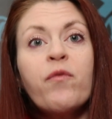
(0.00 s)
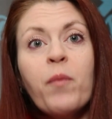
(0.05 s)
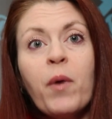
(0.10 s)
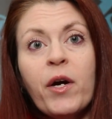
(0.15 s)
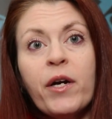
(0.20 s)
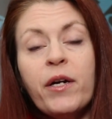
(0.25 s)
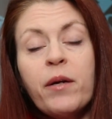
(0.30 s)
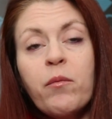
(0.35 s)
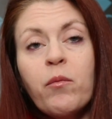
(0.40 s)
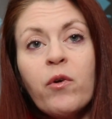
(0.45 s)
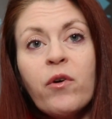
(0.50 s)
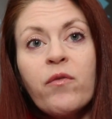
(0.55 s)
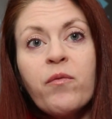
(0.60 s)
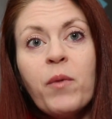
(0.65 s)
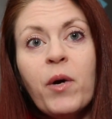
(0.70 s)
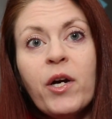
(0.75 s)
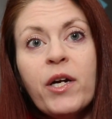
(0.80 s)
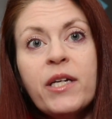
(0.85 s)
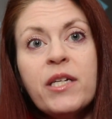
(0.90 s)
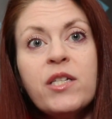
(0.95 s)
Market. Morph
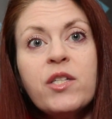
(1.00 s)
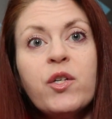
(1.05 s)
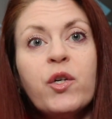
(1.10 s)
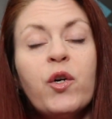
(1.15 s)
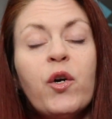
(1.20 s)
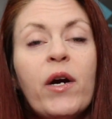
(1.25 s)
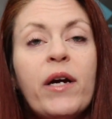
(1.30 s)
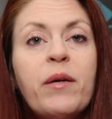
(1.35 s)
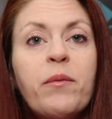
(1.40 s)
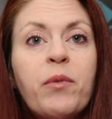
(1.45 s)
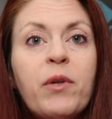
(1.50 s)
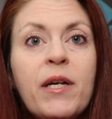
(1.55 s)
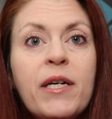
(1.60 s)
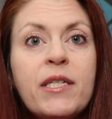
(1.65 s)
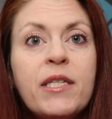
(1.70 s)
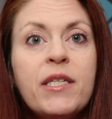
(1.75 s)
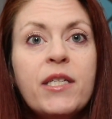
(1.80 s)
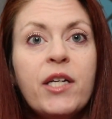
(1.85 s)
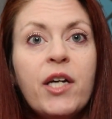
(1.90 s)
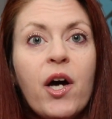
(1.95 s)
Market is a great
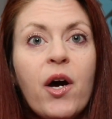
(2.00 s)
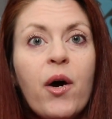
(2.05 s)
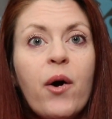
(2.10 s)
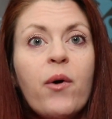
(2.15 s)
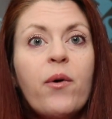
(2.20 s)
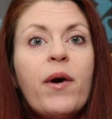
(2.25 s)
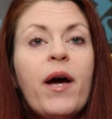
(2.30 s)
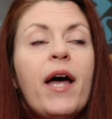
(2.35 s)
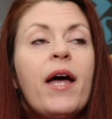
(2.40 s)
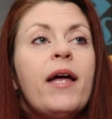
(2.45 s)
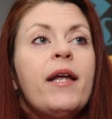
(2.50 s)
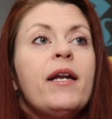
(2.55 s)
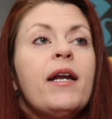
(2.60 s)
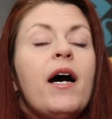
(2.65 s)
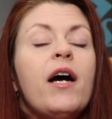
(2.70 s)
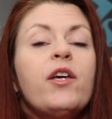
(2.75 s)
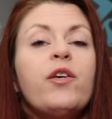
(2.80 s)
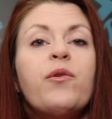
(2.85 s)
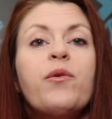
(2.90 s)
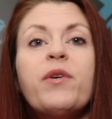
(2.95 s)
place to go, and
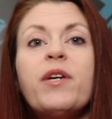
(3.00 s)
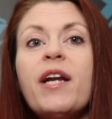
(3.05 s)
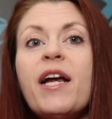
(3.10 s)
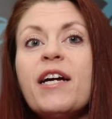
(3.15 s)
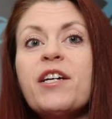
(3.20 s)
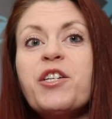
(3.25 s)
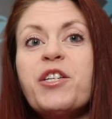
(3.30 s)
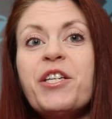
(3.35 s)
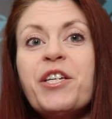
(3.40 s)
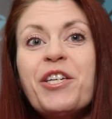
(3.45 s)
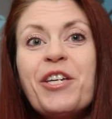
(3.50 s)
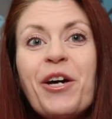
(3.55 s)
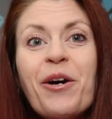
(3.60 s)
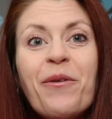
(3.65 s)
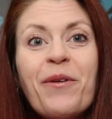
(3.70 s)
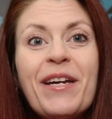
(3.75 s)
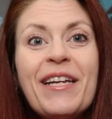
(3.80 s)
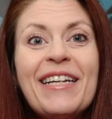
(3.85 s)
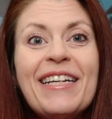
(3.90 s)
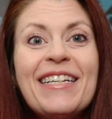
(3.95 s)
you can actually
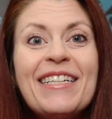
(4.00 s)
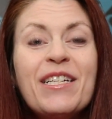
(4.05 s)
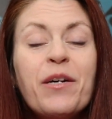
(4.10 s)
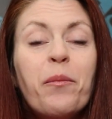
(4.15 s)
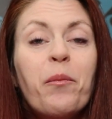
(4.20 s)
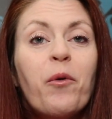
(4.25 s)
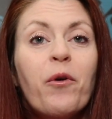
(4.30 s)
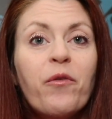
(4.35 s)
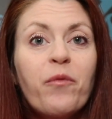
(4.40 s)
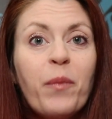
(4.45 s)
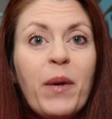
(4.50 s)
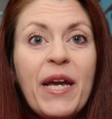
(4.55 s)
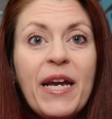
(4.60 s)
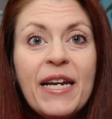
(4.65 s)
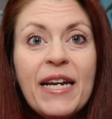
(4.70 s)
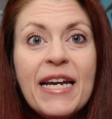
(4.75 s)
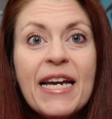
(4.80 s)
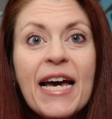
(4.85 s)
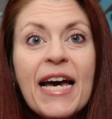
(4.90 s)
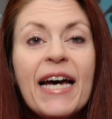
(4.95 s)
go into
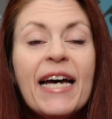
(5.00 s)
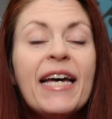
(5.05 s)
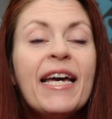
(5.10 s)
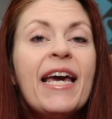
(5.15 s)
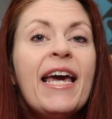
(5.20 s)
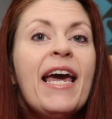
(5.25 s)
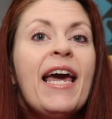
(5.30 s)
Morphpedia